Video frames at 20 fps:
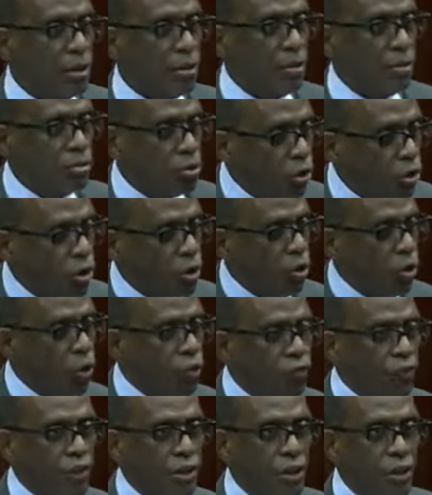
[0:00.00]
during
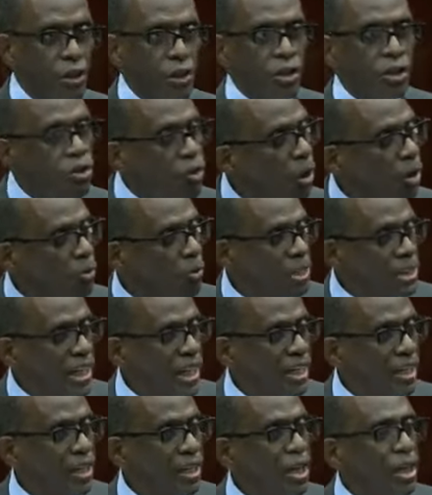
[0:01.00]
COVID. You know what we
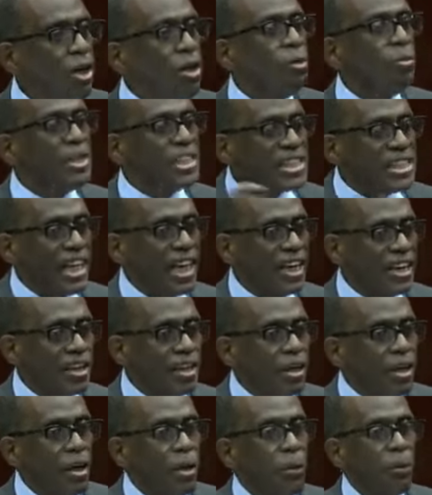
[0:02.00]
said? We
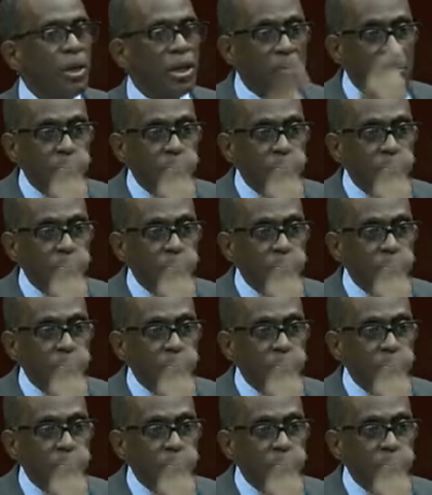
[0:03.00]
said we'll